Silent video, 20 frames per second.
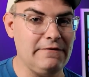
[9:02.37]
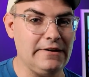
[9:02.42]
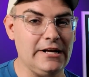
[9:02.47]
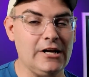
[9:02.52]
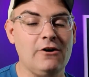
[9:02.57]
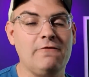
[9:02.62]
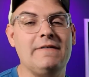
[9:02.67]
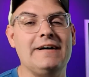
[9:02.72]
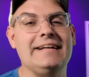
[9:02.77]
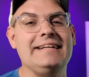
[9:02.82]

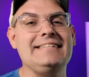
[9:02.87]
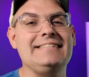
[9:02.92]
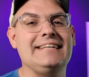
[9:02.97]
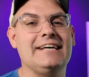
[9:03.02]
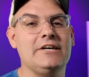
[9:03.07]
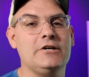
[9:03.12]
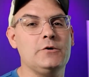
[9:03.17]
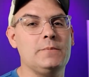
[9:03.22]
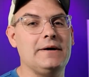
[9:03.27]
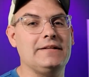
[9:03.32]
video if I didn't
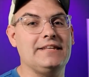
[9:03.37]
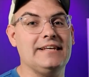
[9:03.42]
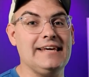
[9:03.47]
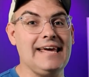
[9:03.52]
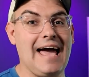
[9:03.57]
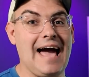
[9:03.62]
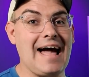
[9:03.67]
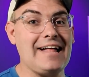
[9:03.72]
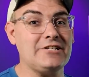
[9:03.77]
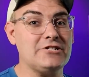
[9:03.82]
tell you about the
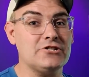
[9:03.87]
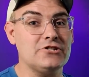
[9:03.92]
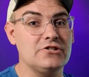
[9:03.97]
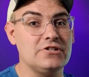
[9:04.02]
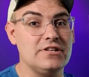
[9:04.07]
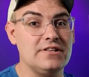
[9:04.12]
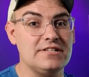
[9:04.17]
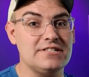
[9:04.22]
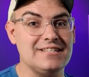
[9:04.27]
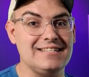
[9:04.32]
catch
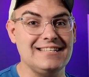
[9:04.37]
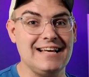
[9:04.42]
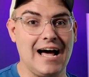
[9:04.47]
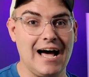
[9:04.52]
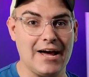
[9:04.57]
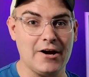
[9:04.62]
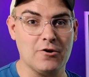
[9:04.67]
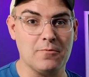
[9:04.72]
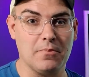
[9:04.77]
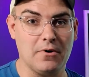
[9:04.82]
to this
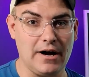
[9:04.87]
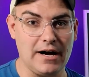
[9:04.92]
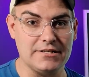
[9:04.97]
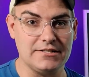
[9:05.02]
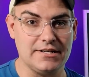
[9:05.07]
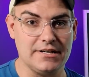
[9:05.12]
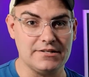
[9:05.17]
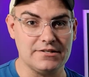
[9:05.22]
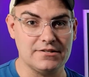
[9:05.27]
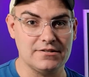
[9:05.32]
entire
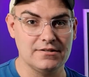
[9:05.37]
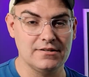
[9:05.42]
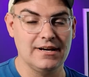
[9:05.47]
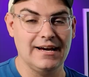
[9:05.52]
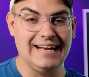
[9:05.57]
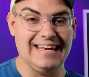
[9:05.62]
process.